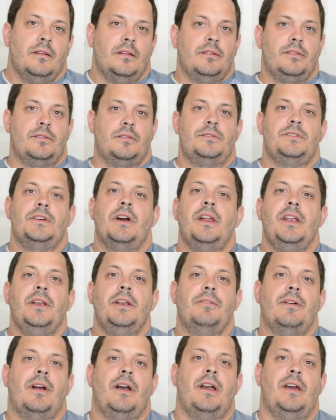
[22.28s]
So Johnnie
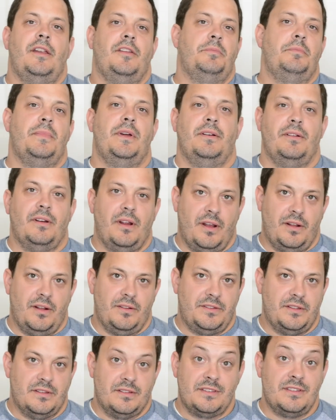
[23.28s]
Ryan has been
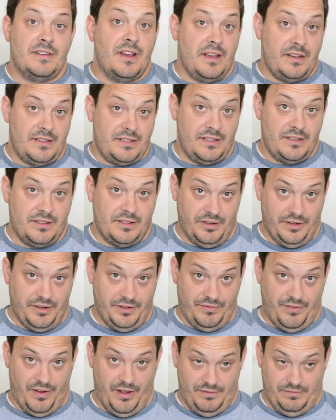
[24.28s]
around since
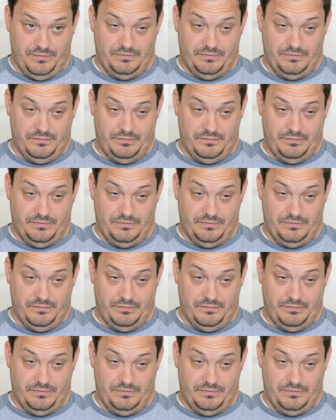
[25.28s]
1934.